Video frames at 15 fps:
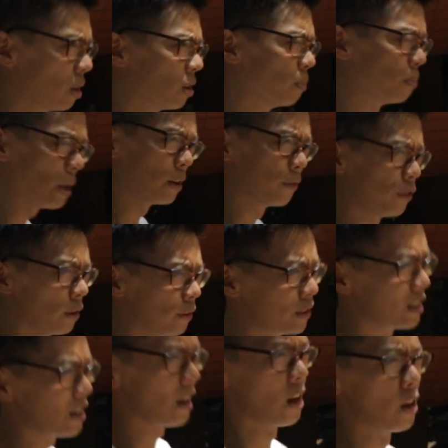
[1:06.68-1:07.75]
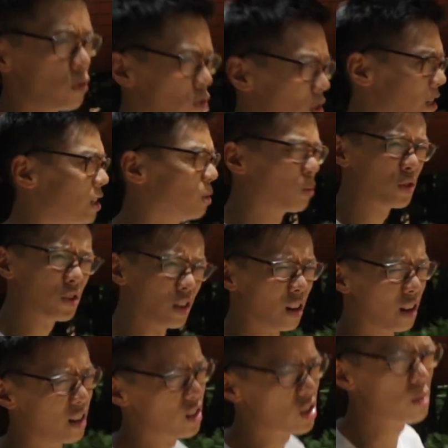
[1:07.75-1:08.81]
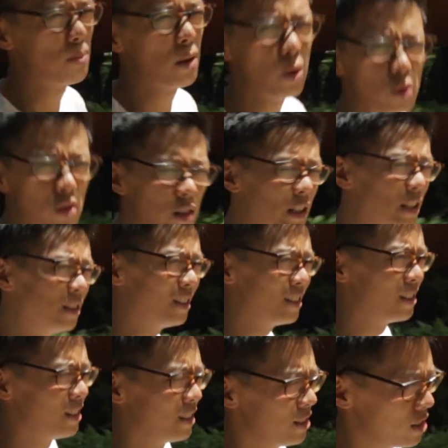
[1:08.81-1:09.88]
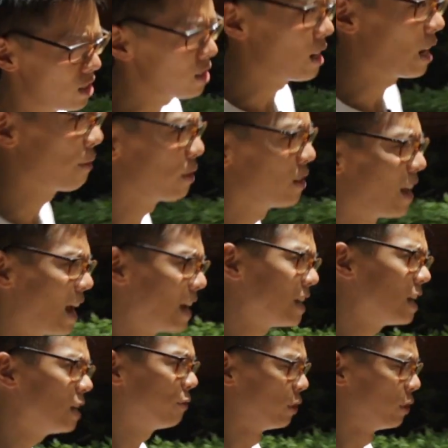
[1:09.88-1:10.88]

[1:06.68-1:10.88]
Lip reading: The benefit of the D800E was that it supposedly didn't have an AA